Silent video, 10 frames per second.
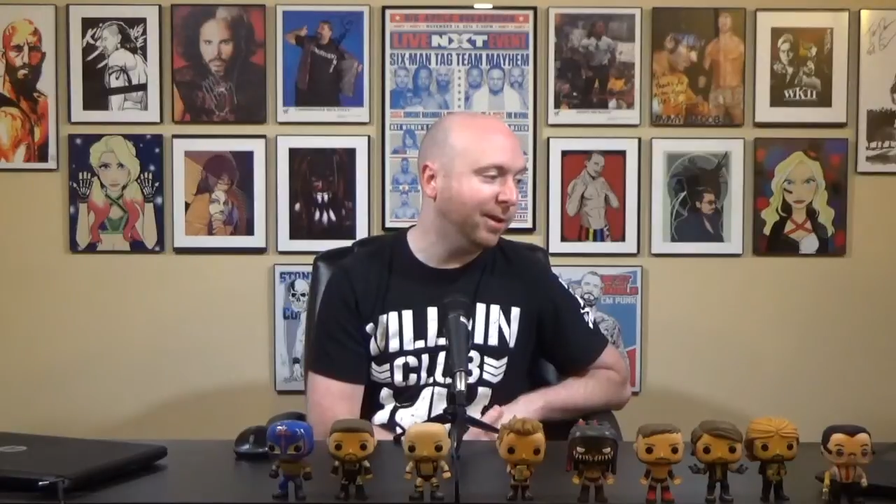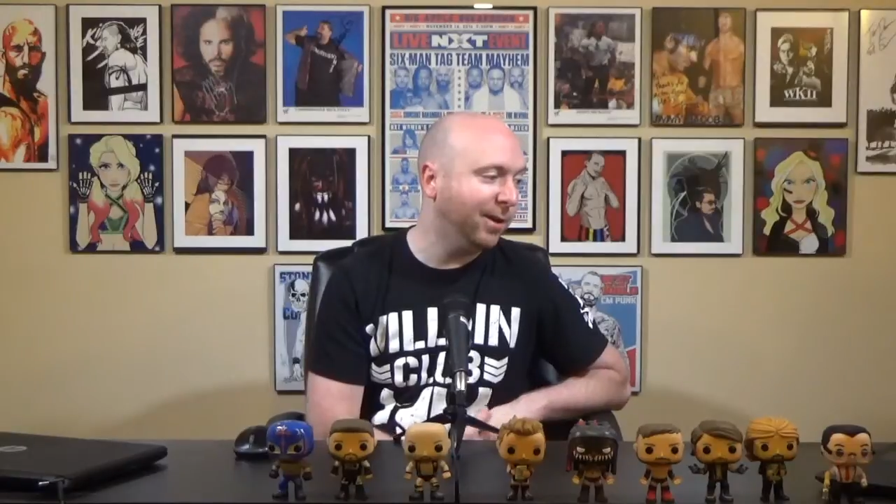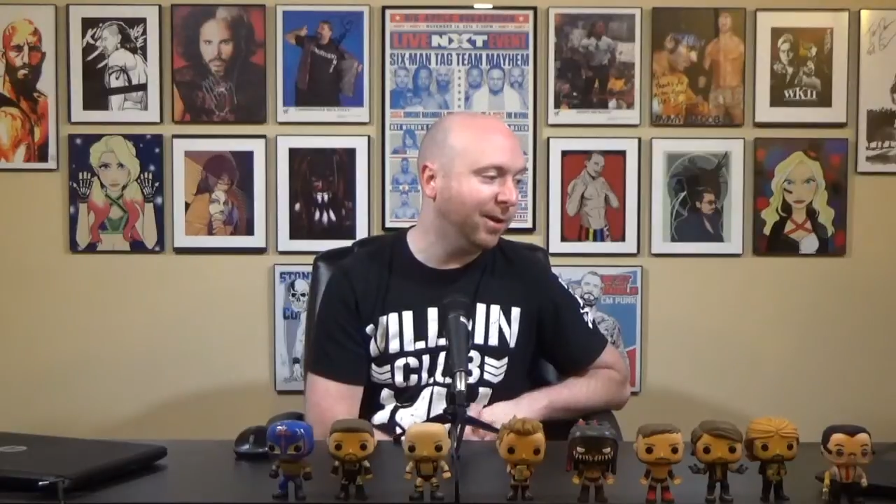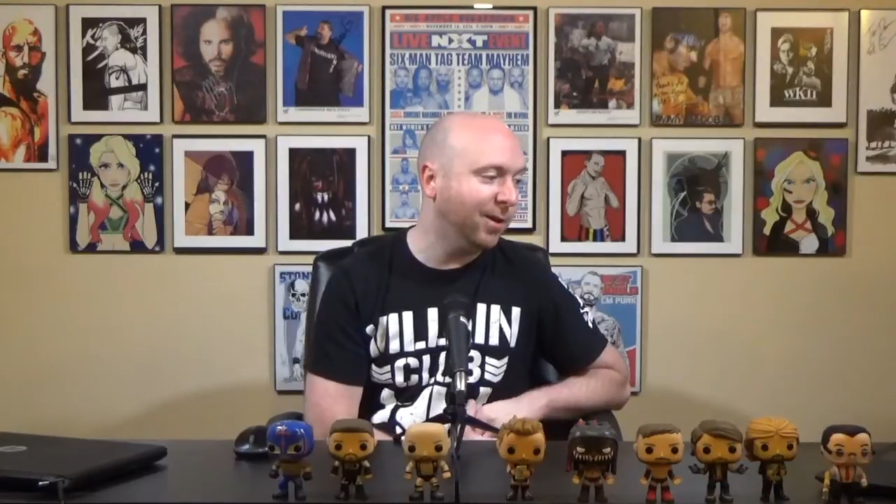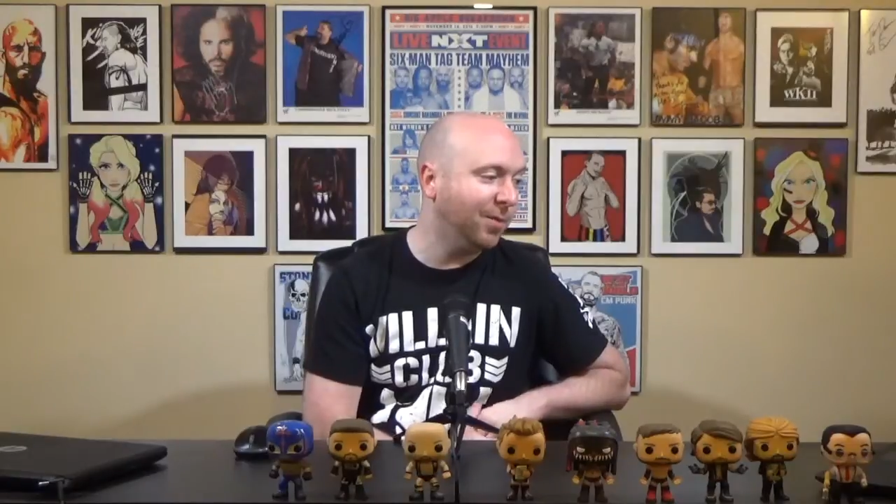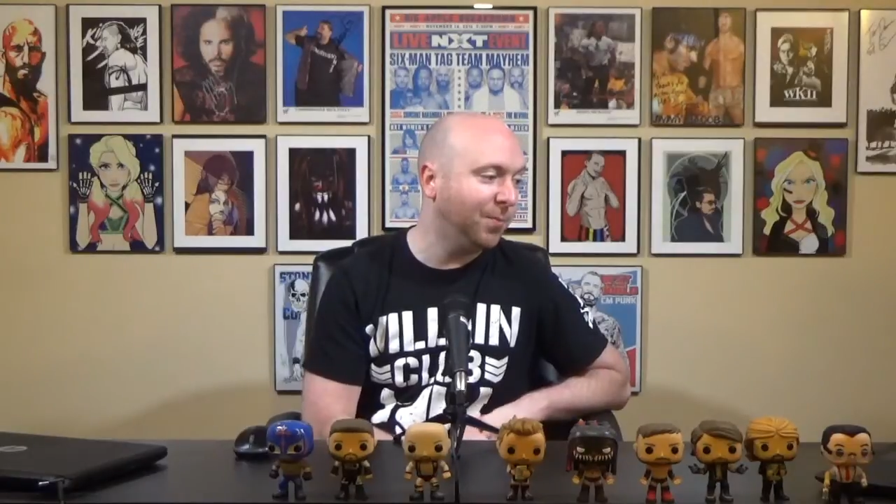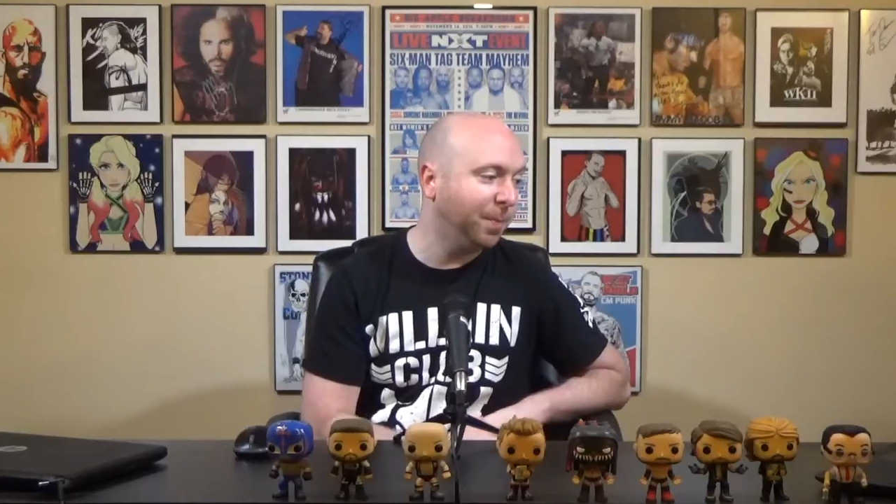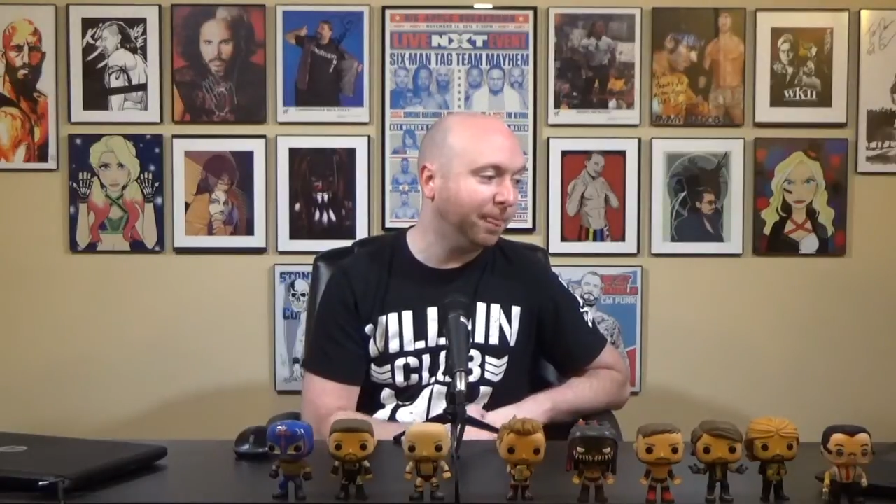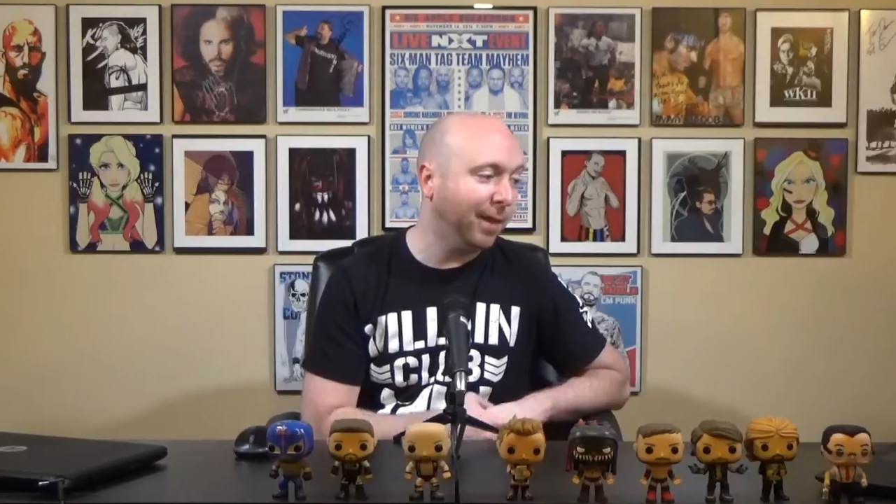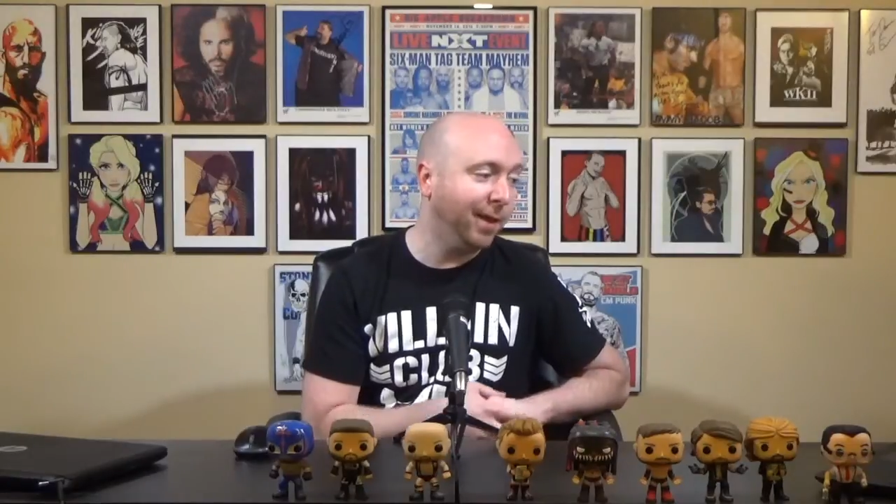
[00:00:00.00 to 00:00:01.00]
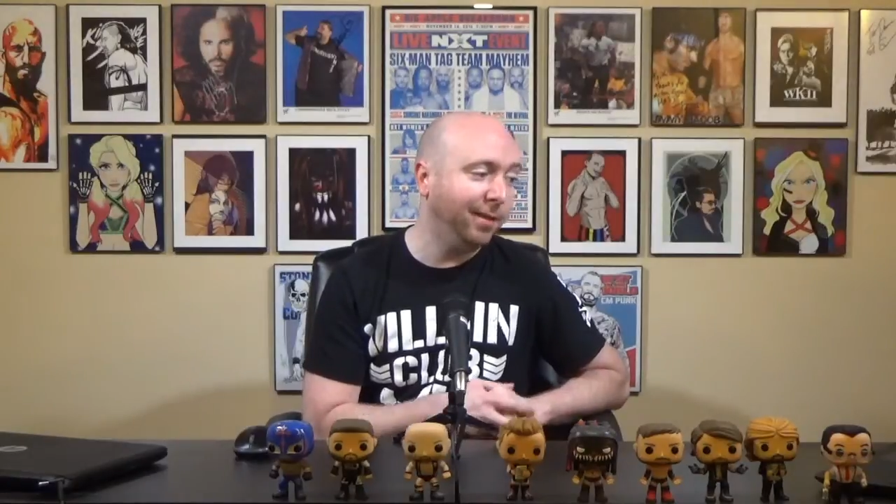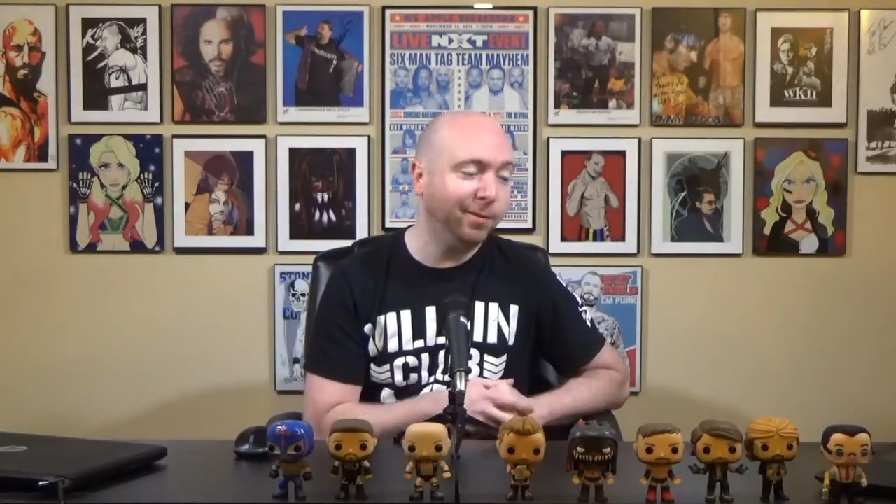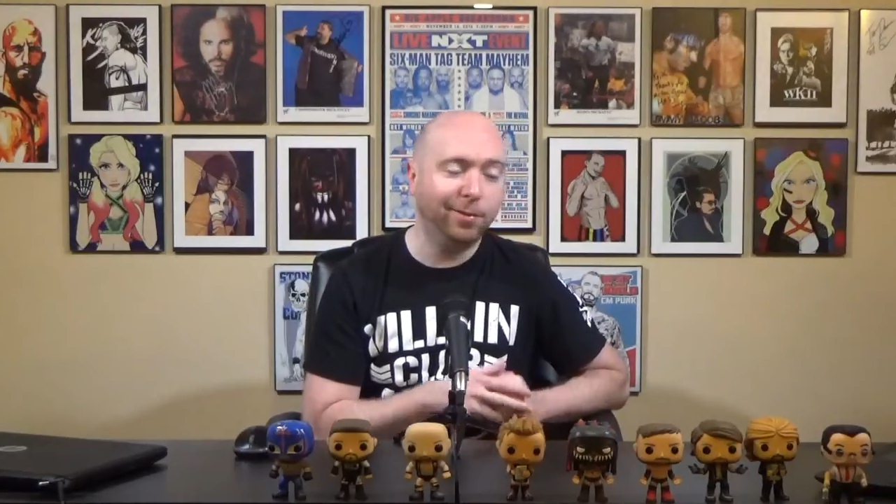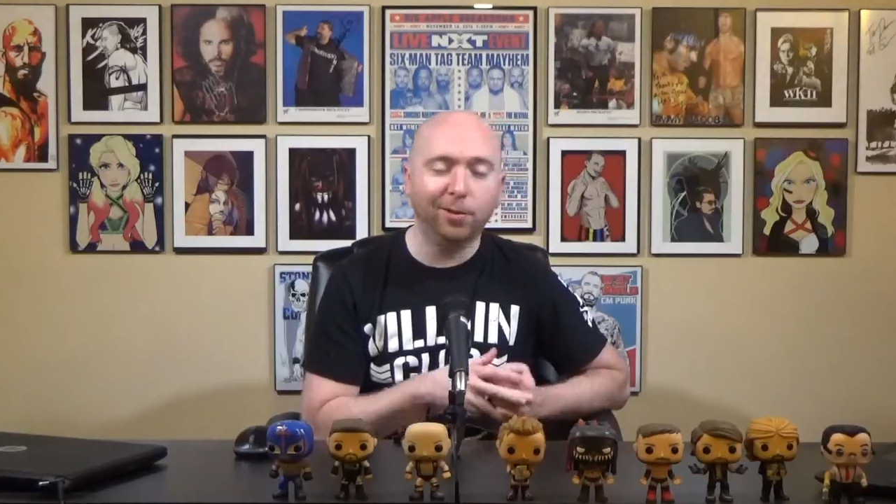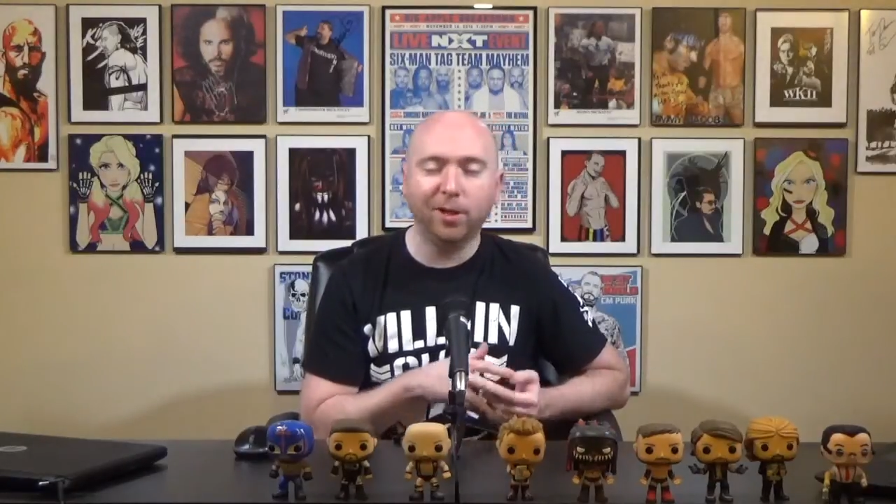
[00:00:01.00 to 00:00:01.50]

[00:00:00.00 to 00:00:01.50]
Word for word: And the